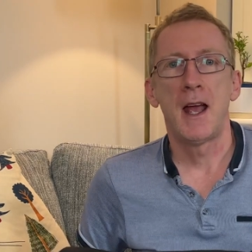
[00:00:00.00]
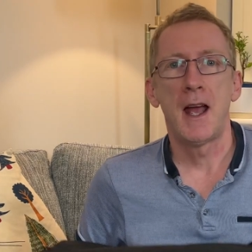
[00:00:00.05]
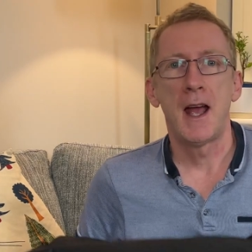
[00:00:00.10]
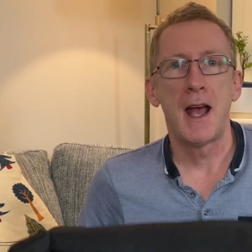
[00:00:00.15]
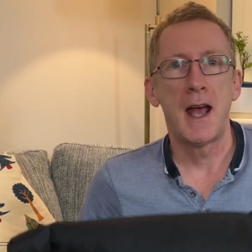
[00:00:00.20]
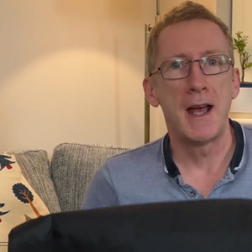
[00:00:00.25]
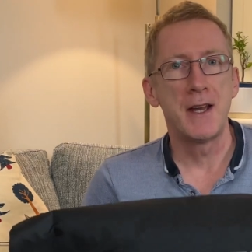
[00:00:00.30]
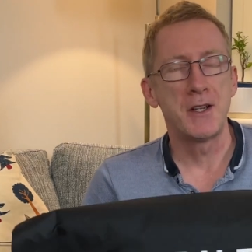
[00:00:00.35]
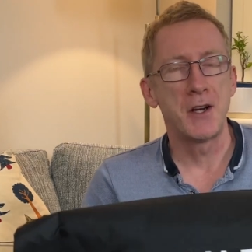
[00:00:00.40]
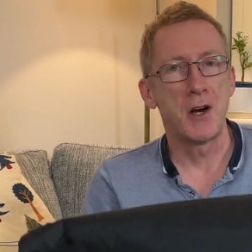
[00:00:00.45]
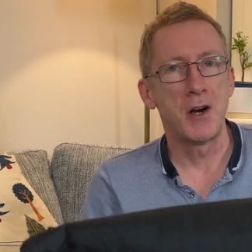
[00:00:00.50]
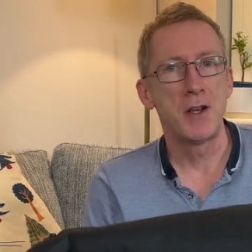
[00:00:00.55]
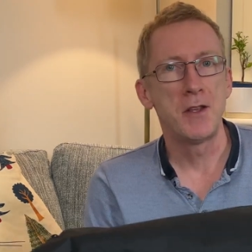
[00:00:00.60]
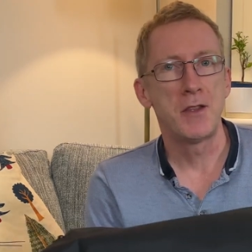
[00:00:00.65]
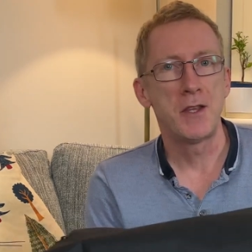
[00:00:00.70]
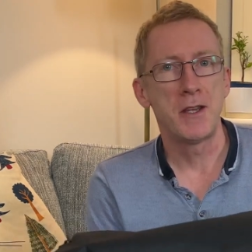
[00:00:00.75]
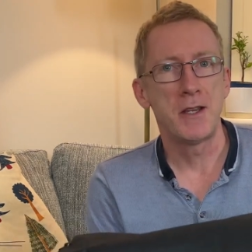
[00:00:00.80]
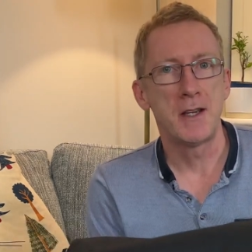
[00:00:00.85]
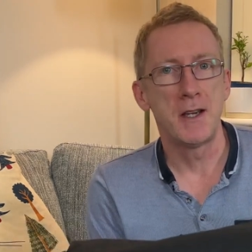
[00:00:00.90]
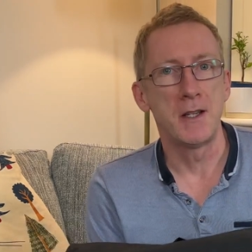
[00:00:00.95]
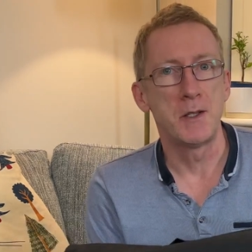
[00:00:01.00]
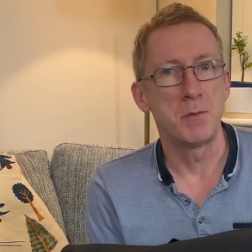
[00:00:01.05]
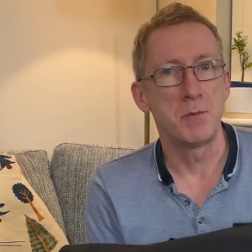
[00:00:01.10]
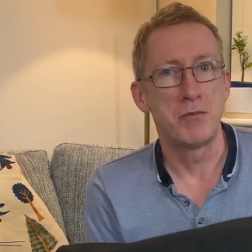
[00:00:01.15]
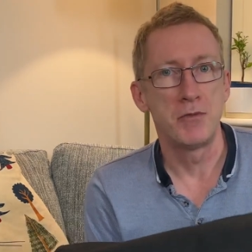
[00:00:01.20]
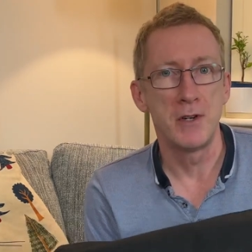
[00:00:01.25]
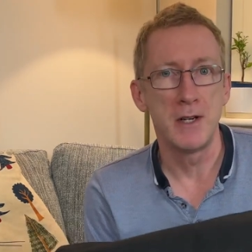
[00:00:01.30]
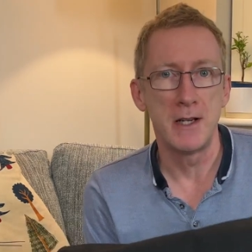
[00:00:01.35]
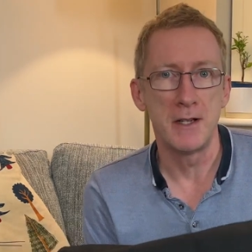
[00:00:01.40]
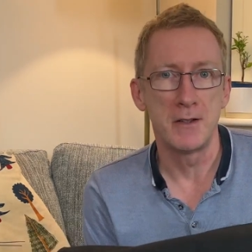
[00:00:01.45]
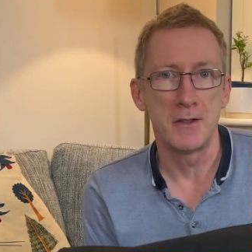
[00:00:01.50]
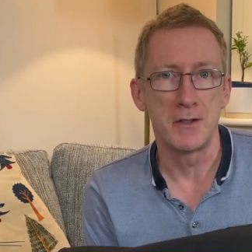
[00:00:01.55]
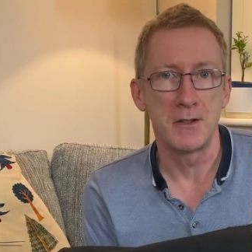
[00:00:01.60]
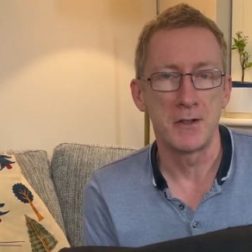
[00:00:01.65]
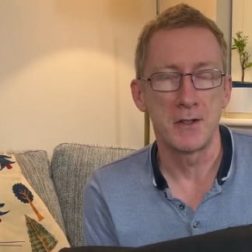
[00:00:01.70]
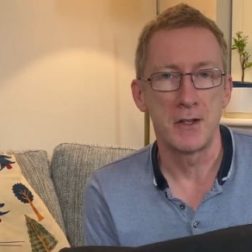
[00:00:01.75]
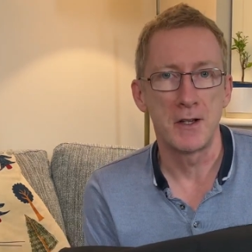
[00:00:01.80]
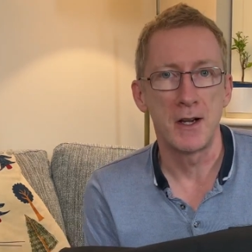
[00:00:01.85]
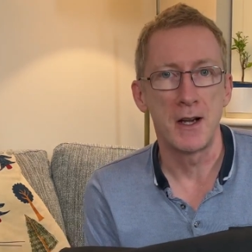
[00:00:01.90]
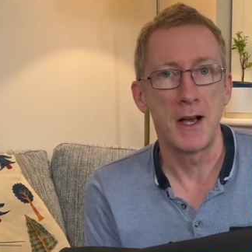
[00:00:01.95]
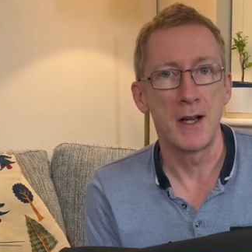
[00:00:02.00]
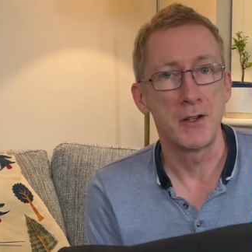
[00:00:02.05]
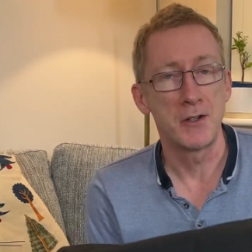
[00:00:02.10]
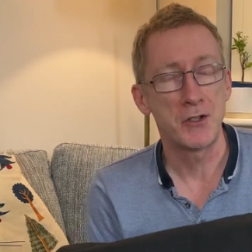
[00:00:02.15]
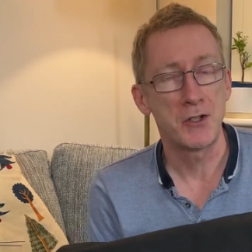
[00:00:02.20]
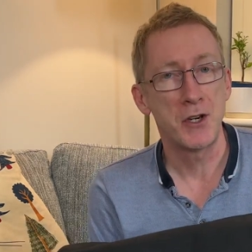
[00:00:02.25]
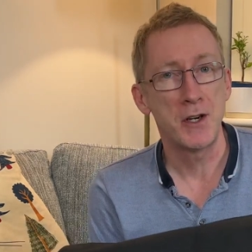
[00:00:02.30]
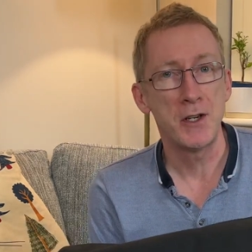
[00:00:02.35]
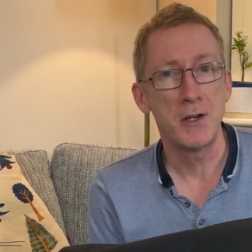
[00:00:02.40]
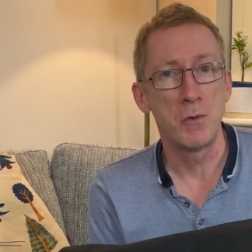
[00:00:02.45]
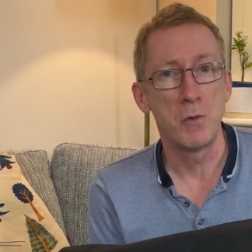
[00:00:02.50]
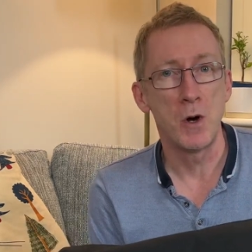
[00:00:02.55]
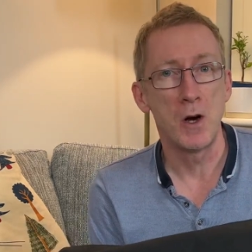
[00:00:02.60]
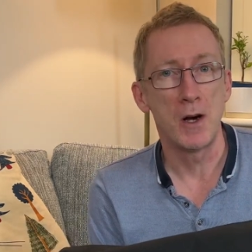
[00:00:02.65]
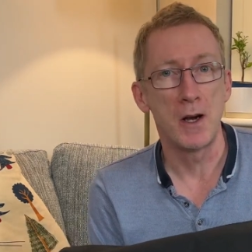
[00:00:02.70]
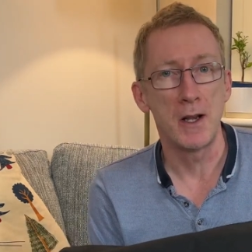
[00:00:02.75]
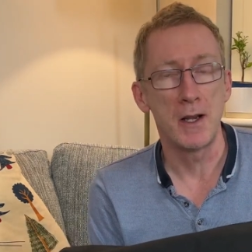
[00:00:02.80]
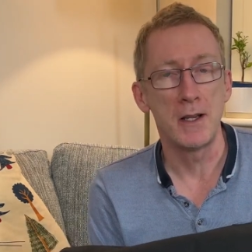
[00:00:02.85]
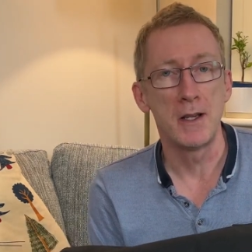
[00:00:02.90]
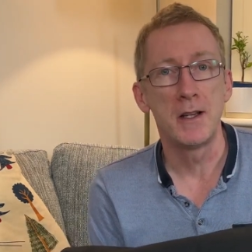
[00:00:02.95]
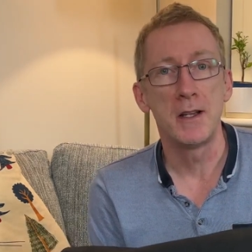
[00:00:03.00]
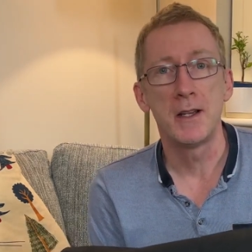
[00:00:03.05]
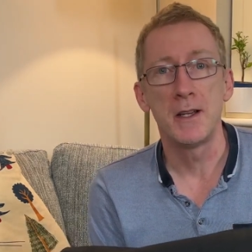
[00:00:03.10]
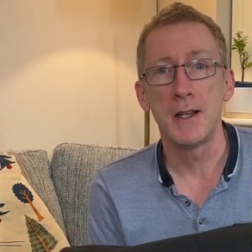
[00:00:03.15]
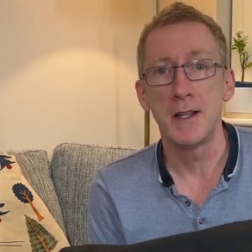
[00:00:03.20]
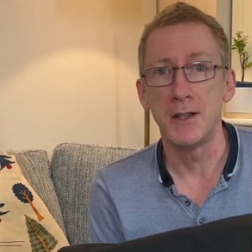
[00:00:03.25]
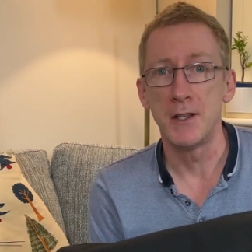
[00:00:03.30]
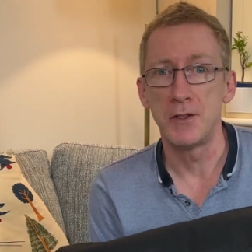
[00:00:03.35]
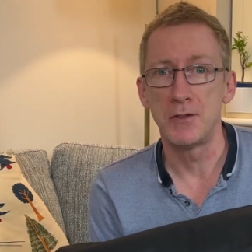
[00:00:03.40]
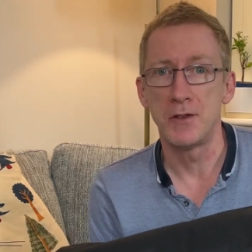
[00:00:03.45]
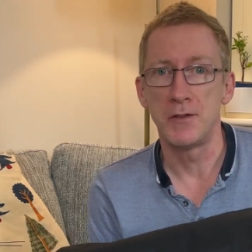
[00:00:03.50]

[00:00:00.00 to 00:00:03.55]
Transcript: And I think it's brilliant, and I'll show you why in this